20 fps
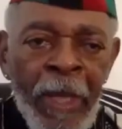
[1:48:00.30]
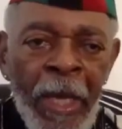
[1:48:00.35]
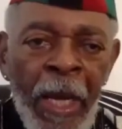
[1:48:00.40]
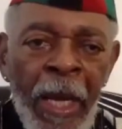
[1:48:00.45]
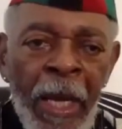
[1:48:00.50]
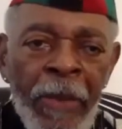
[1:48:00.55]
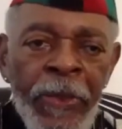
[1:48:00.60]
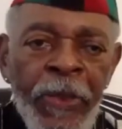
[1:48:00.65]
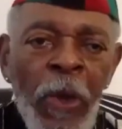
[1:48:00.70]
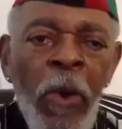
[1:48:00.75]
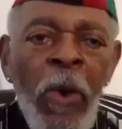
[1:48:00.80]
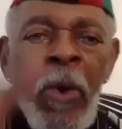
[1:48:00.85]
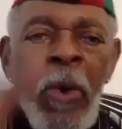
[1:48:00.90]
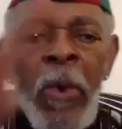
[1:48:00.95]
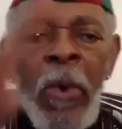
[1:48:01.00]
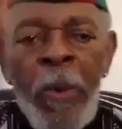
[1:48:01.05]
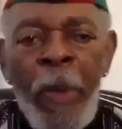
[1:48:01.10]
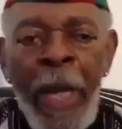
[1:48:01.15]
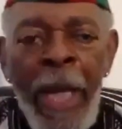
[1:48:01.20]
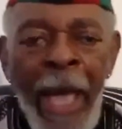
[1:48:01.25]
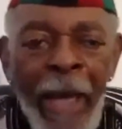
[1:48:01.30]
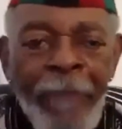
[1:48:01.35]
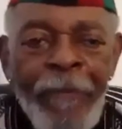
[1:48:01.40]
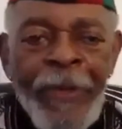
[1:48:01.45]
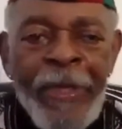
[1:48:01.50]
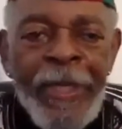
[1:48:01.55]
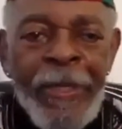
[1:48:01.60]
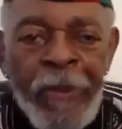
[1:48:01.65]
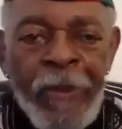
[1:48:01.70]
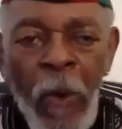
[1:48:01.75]
though
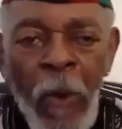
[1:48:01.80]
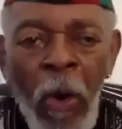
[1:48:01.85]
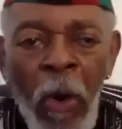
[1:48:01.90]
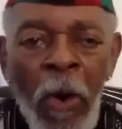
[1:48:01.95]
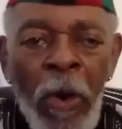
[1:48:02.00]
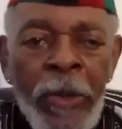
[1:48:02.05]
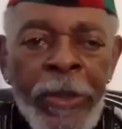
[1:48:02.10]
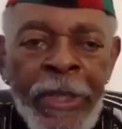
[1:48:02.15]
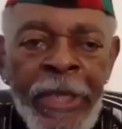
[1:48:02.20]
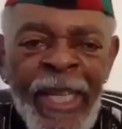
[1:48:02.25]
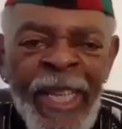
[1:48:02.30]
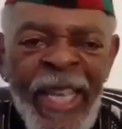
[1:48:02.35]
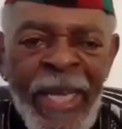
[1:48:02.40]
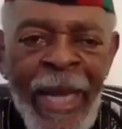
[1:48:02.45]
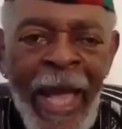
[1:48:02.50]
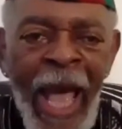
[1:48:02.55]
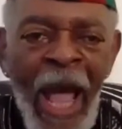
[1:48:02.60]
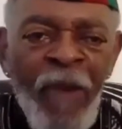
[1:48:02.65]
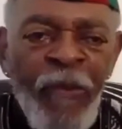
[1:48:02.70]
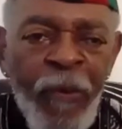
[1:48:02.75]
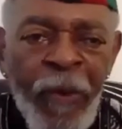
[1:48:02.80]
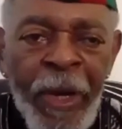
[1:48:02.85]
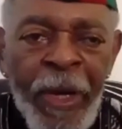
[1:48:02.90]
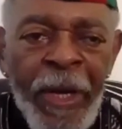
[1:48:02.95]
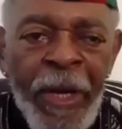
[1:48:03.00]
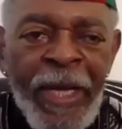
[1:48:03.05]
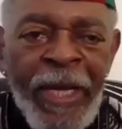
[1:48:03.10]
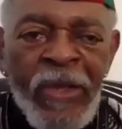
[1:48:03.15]
having its origin in Africa,